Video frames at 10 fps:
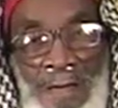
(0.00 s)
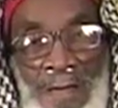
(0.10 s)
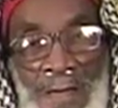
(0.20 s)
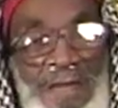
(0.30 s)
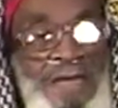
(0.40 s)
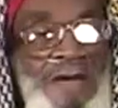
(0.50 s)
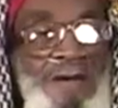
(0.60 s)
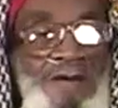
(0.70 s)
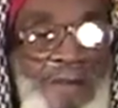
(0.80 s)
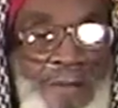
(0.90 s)
It
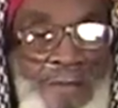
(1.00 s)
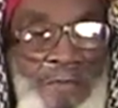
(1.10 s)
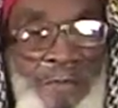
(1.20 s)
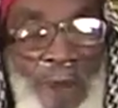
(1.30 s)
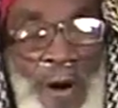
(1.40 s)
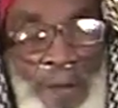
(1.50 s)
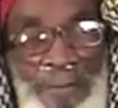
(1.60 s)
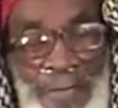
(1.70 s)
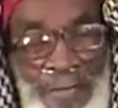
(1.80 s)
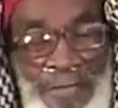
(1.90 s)
kills up more
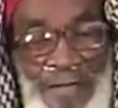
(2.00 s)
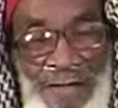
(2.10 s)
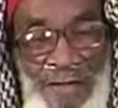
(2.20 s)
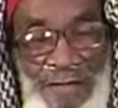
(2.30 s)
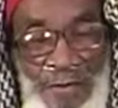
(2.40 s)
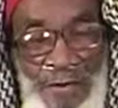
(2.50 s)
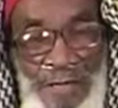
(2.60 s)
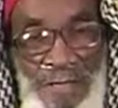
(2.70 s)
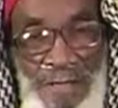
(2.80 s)
people next to it.